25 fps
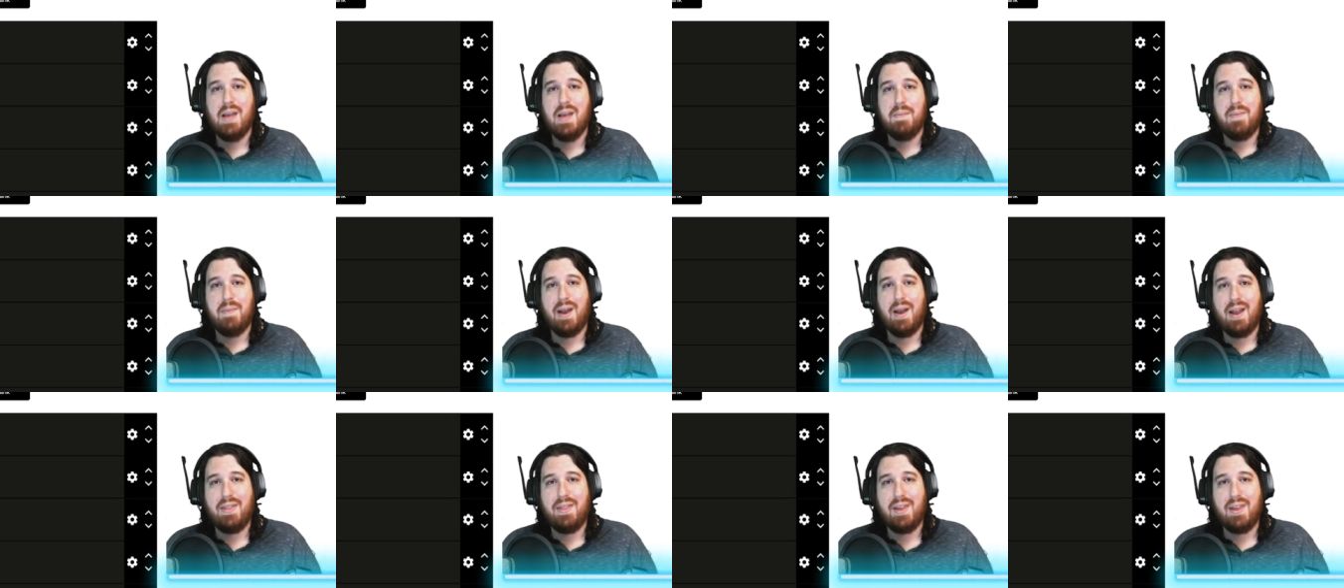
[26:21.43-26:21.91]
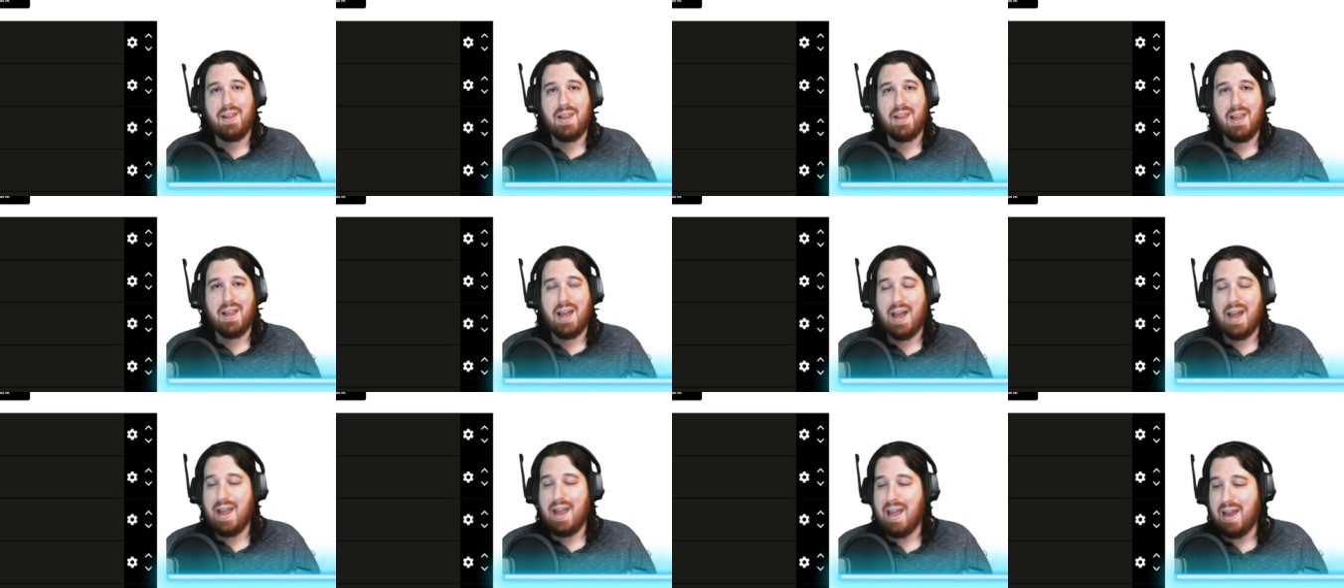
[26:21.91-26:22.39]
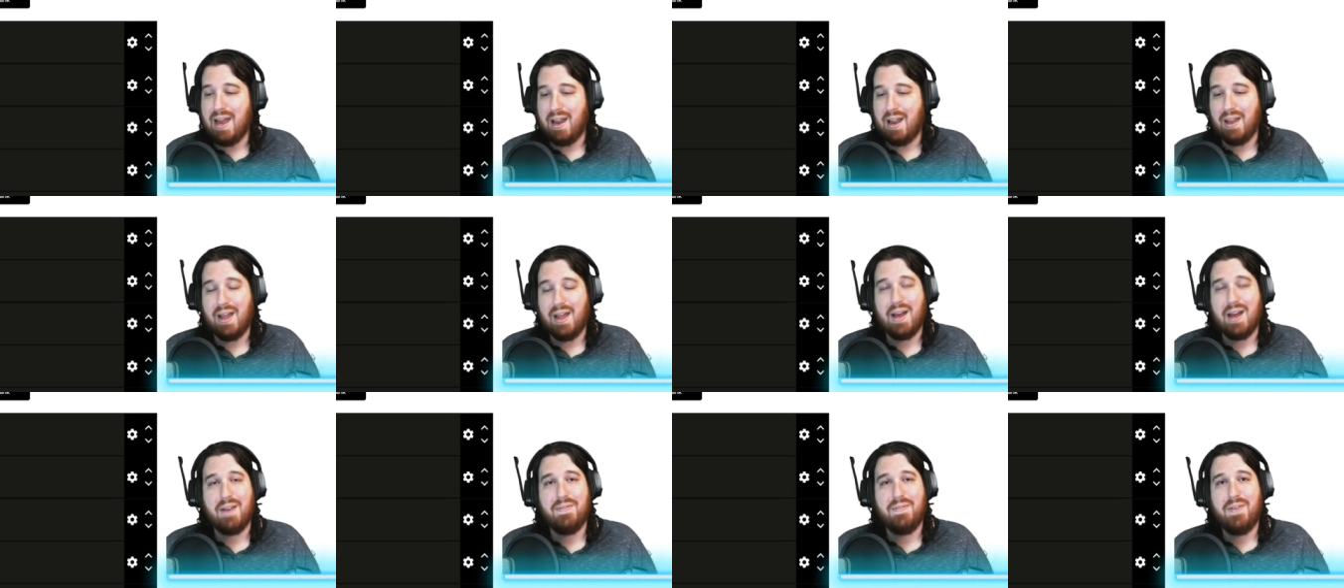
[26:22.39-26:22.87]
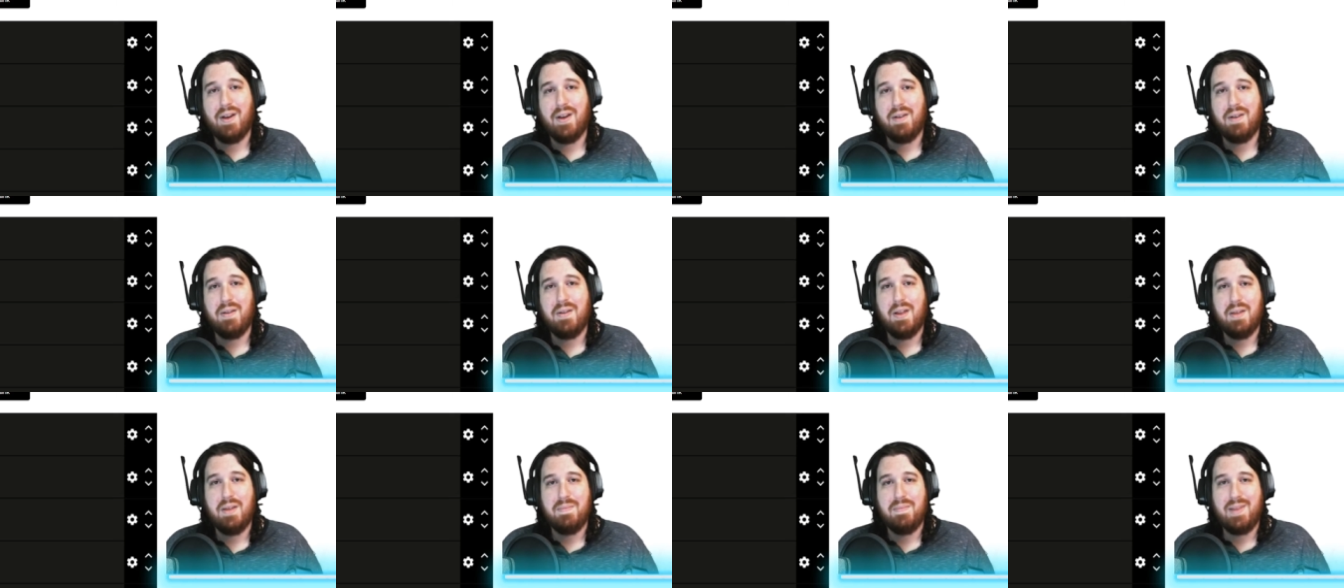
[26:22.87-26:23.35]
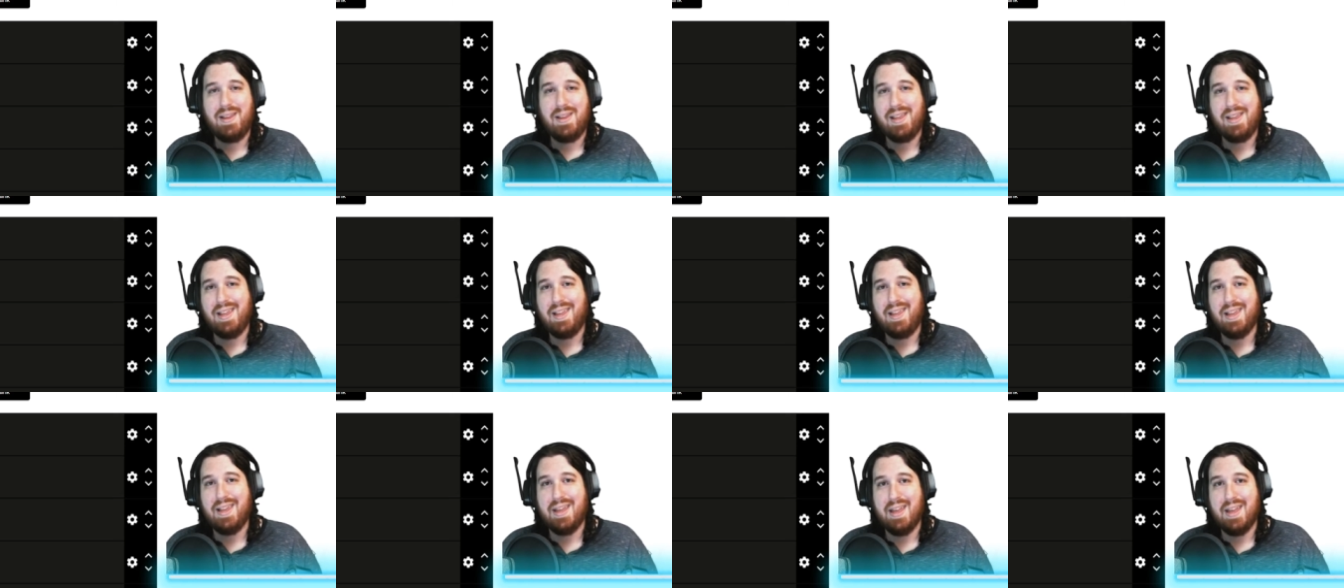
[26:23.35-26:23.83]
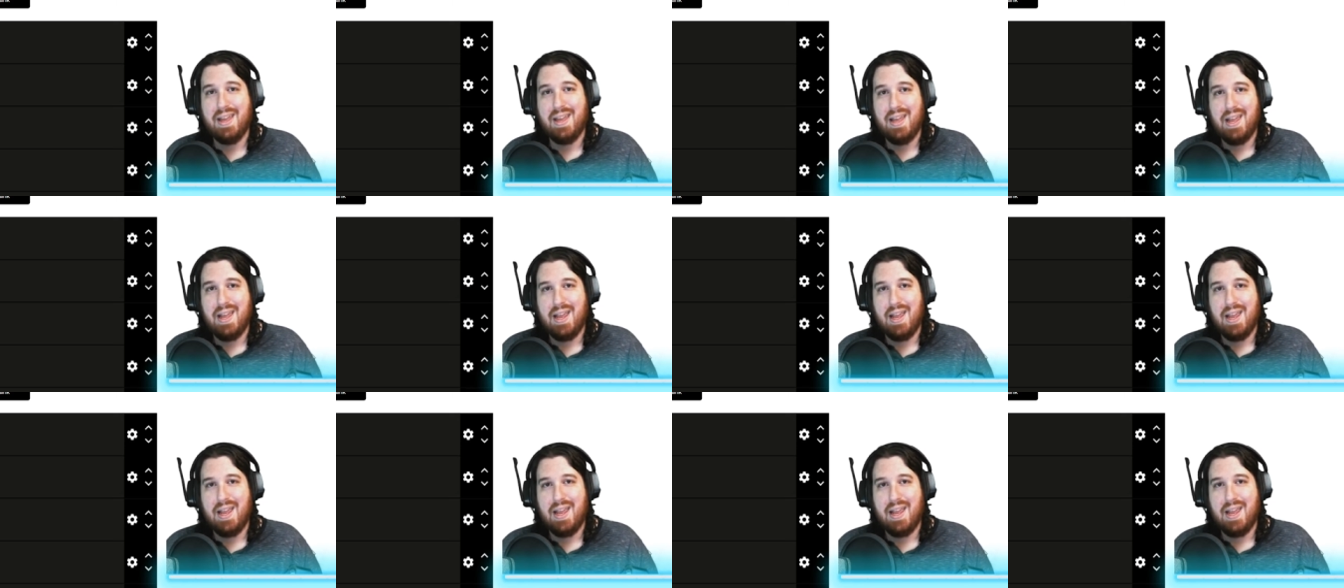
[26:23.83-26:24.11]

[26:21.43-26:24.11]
but I think I had a lot of fun making it,